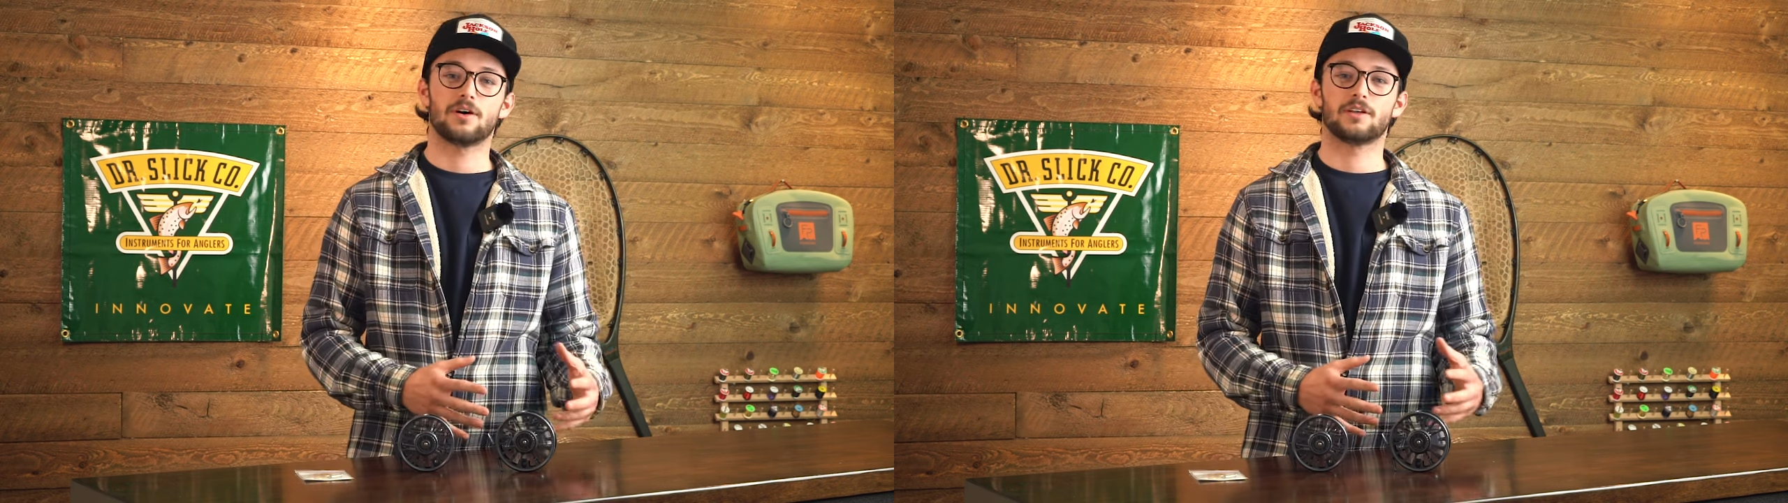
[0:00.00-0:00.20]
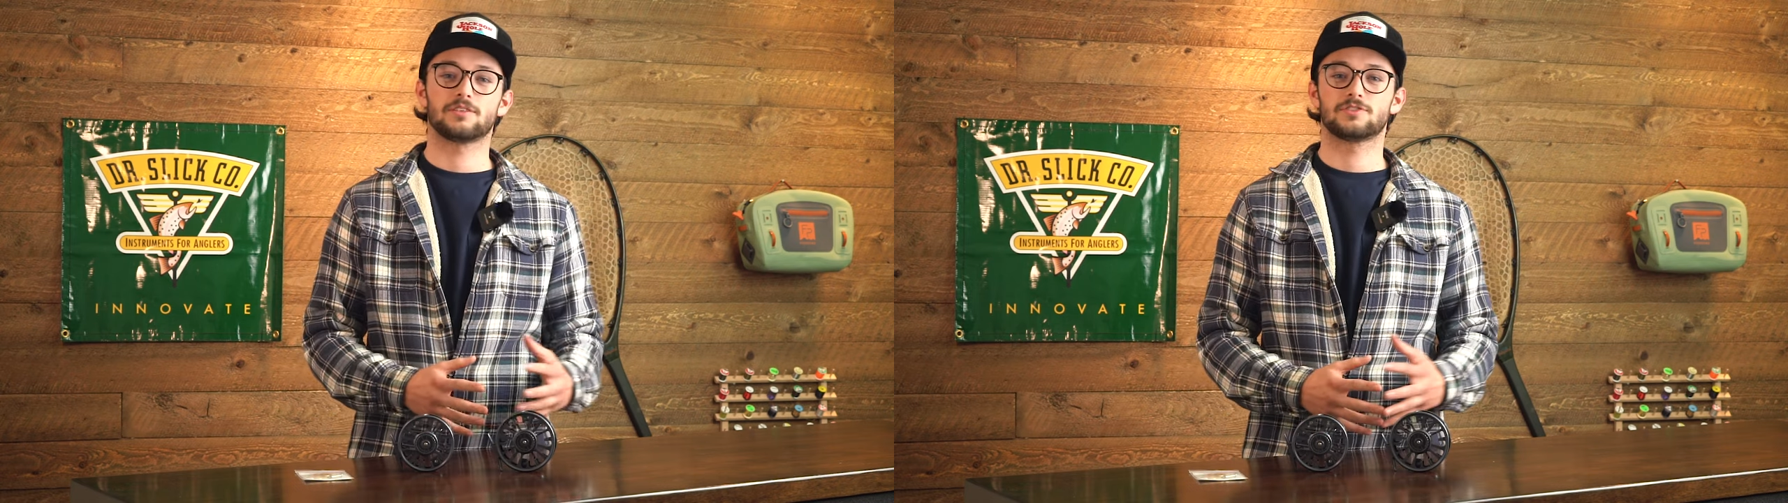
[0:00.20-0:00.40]

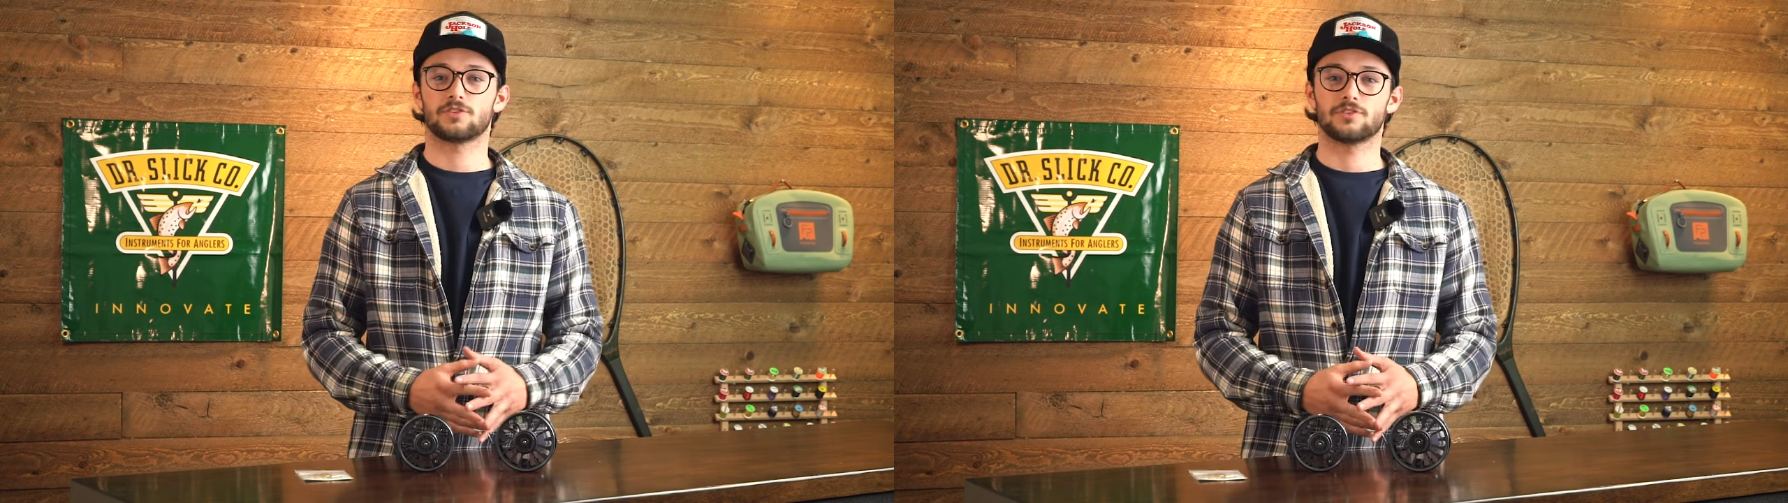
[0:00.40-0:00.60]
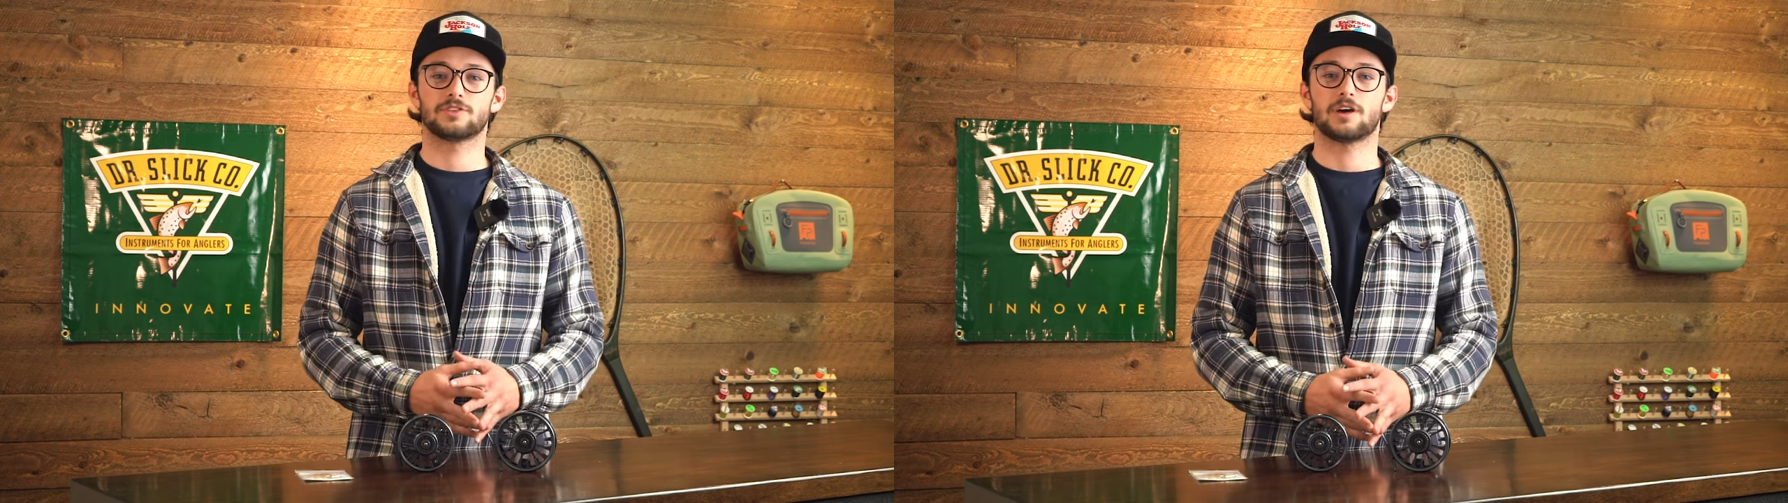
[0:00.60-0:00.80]
on a
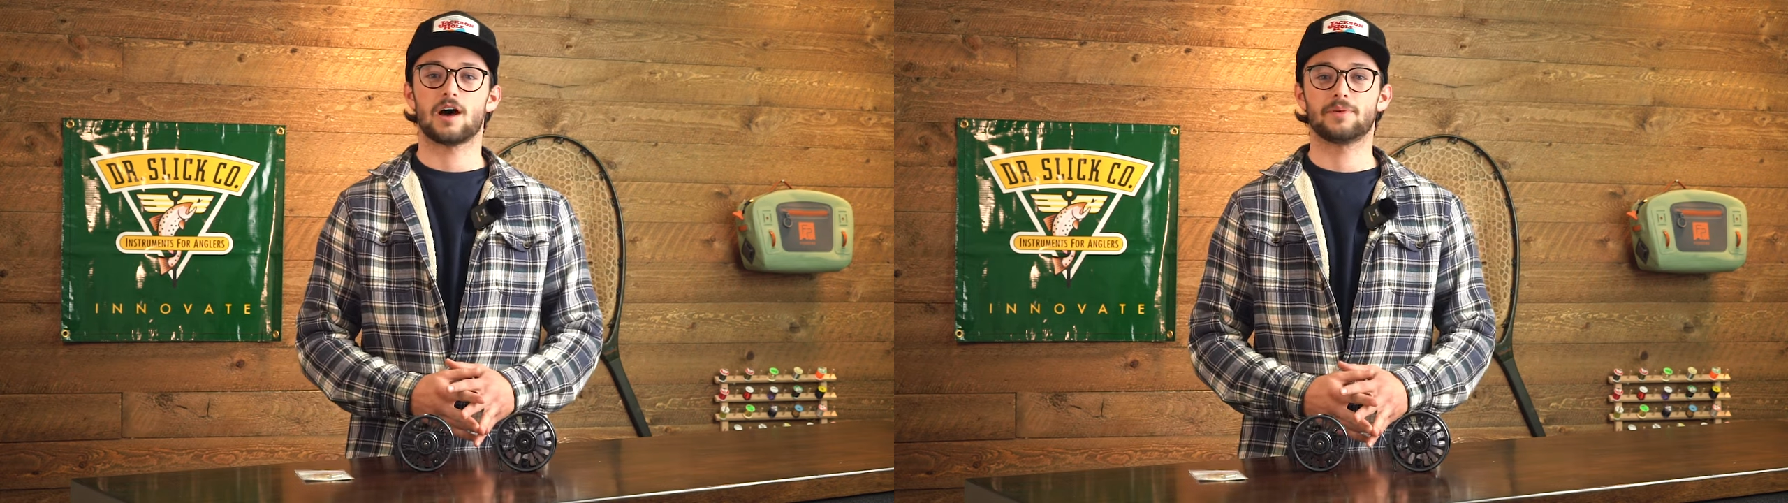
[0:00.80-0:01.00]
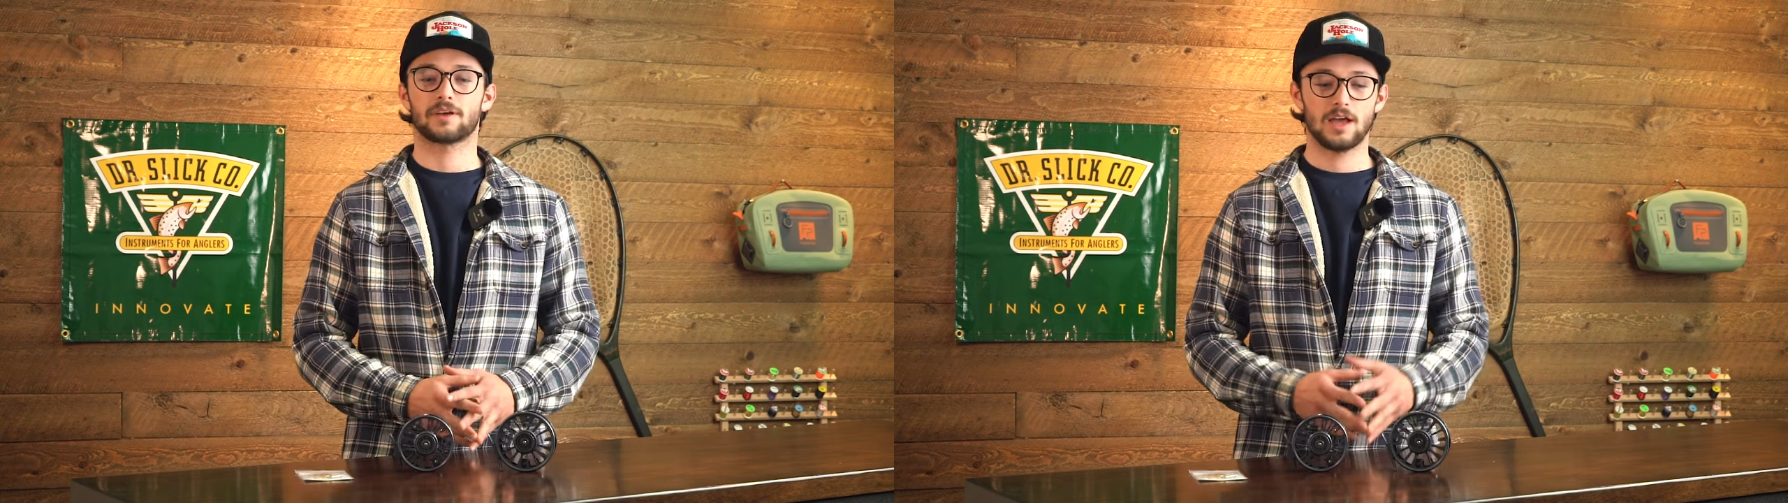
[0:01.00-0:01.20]
certain
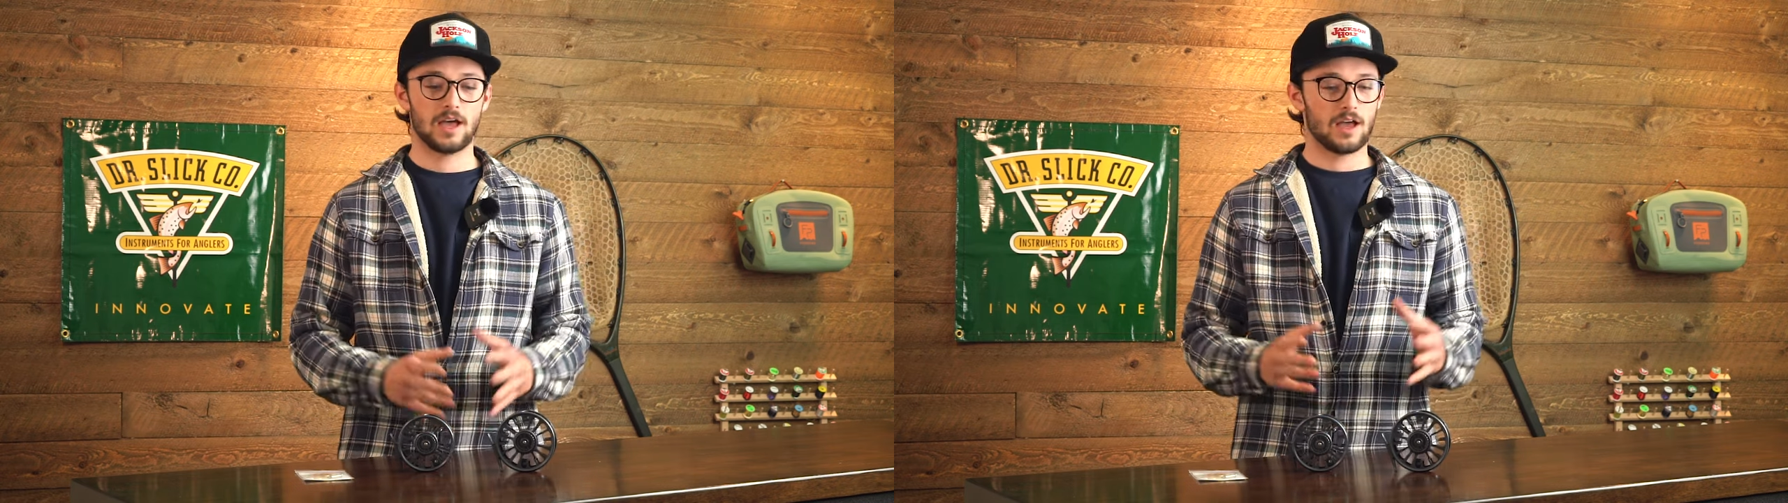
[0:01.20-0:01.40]
topic,